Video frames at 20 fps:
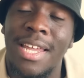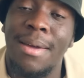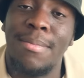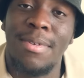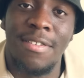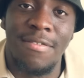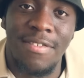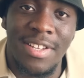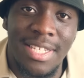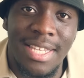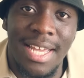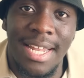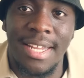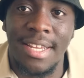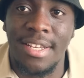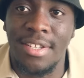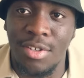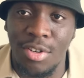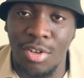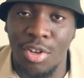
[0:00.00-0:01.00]
Demna
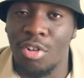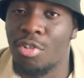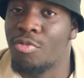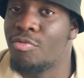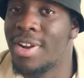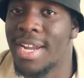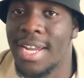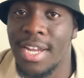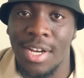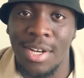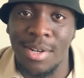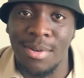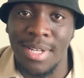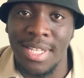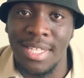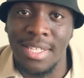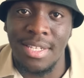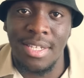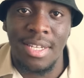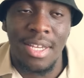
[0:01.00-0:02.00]
Gvasalias or your Rick
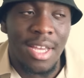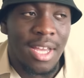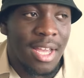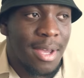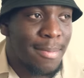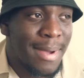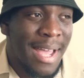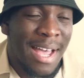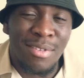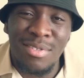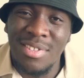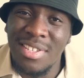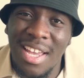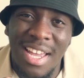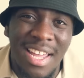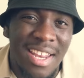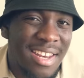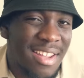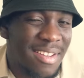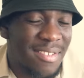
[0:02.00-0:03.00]
Owens. But
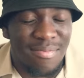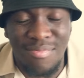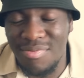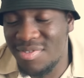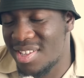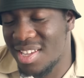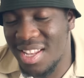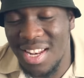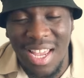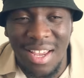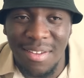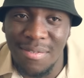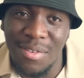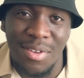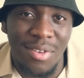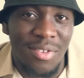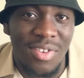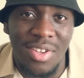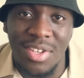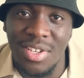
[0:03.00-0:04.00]
outside of select
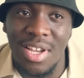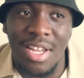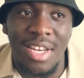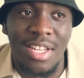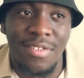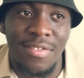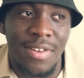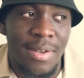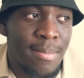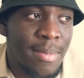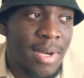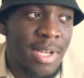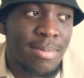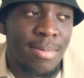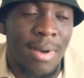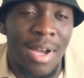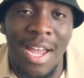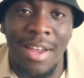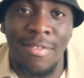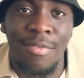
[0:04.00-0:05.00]
few designers, for the
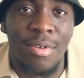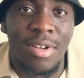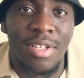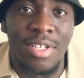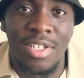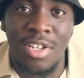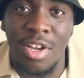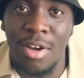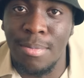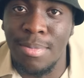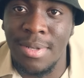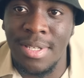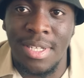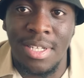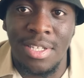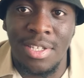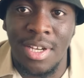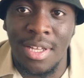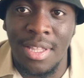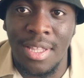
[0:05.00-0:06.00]
most part, everyone just copies
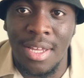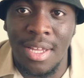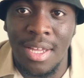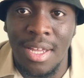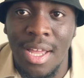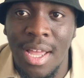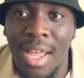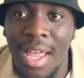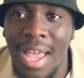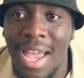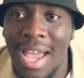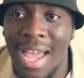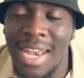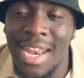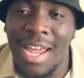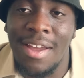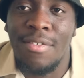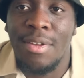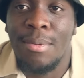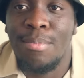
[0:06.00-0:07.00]
each other
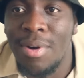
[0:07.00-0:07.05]
and every